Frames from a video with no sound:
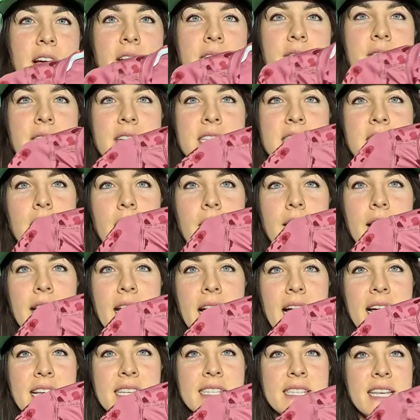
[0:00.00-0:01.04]
have this
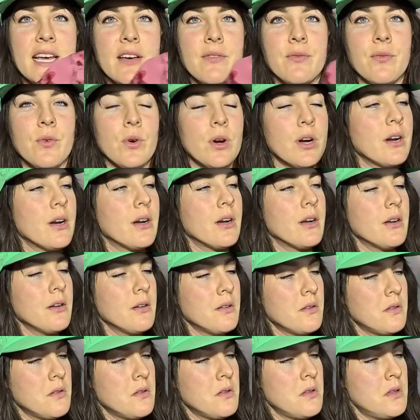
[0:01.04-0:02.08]
REI set for
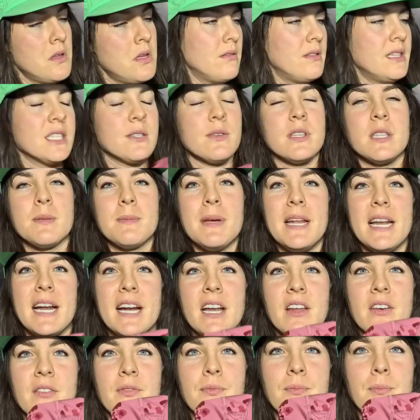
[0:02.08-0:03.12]
her. This one's made
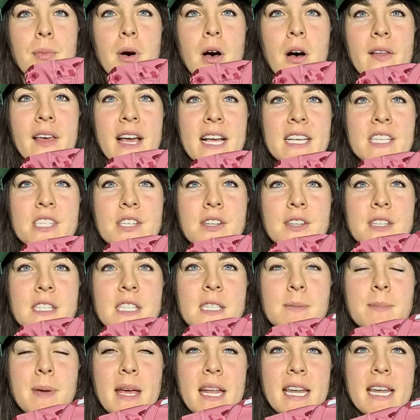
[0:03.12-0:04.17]
out of polyester
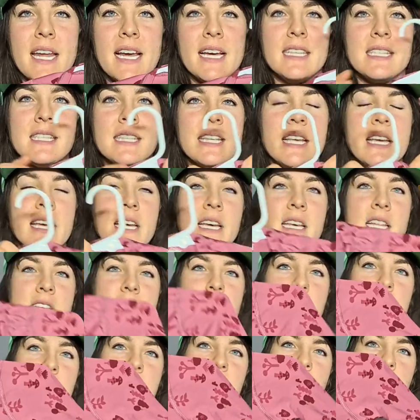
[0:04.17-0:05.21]
and spandex.
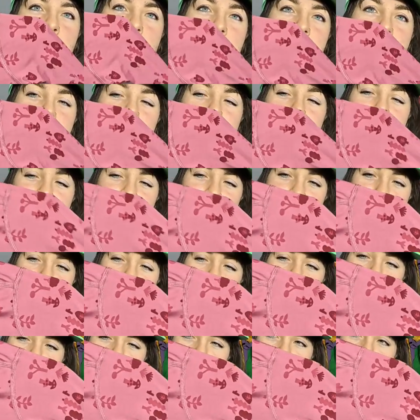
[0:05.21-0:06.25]
This one's super soft and
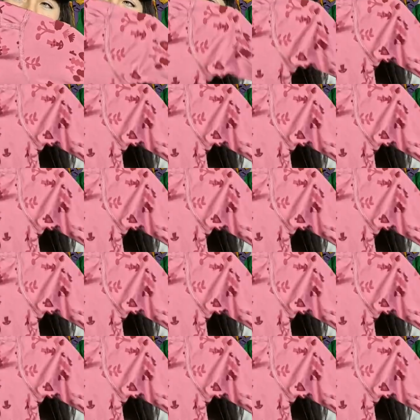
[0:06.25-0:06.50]
comfy.